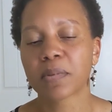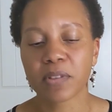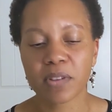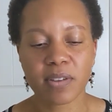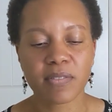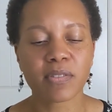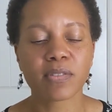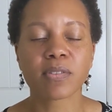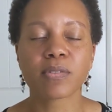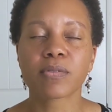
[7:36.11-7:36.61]
but
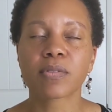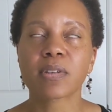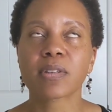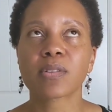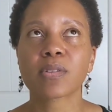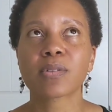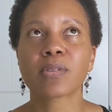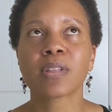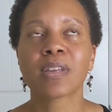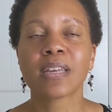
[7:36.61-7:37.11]
even the
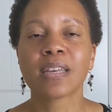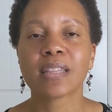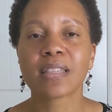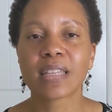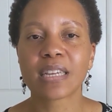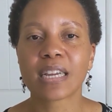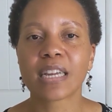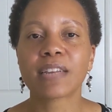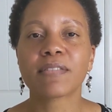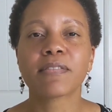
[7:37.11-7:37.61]
reason
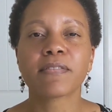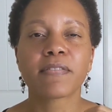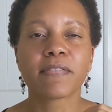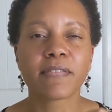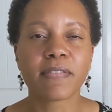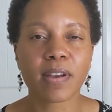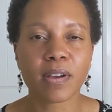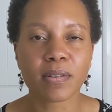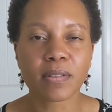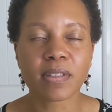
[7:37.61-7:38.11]
that I even
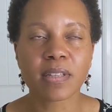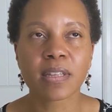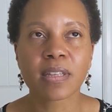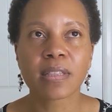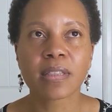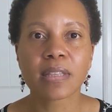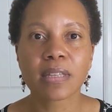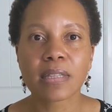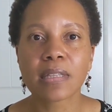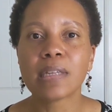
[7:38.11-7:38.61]
felt
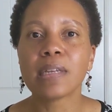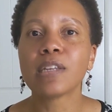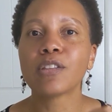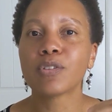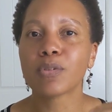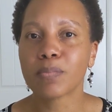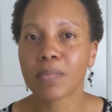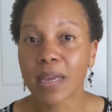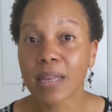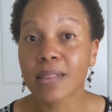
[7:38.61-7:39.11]
the
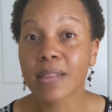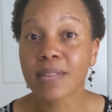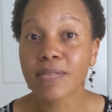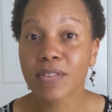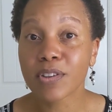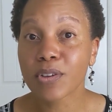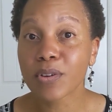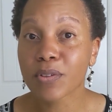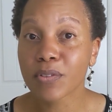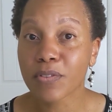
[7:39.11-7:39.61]
need to make this
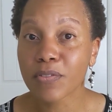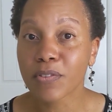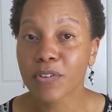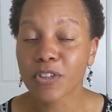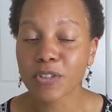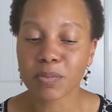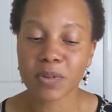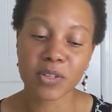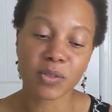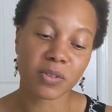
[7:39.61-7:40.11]
video in the
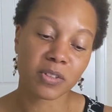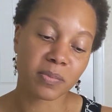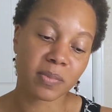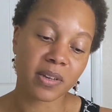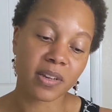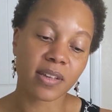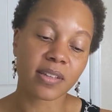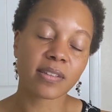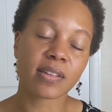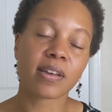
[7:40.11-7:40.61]
first place was
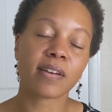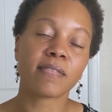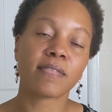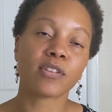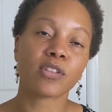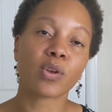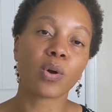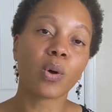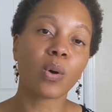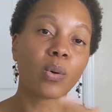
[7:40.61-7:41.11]
because of
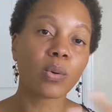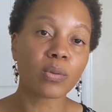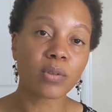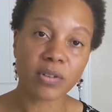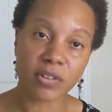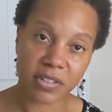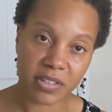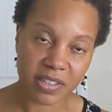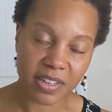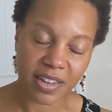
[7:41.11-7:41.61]
an
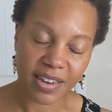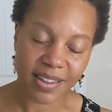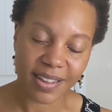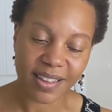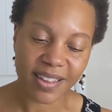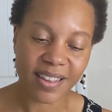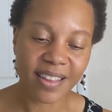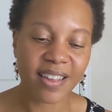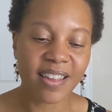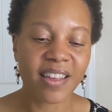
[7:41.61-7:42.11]
older
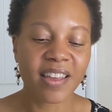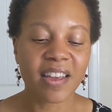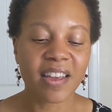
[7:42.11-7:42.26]
study